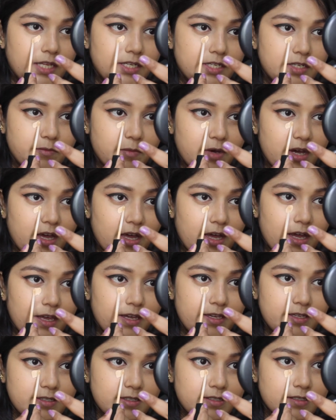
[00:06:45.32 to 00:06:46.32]
Under my
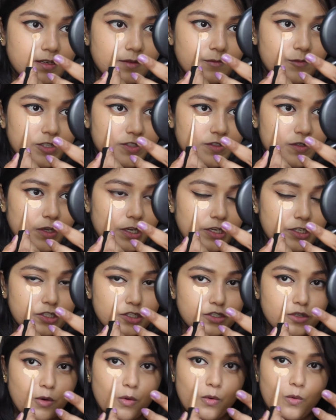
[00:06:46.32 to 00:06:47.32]
eyes, I'm just going
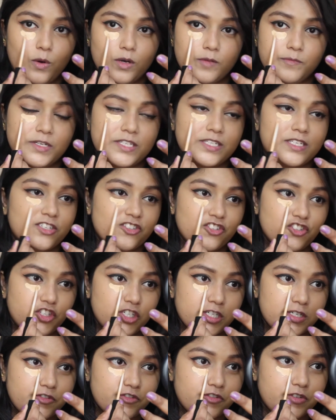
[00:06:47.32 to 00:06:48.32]
to go a bit
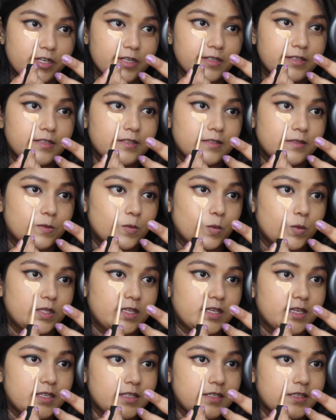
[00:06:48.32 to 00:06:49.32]
generous
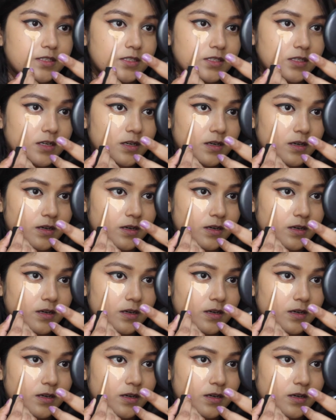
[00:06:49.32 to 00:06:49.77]
with this.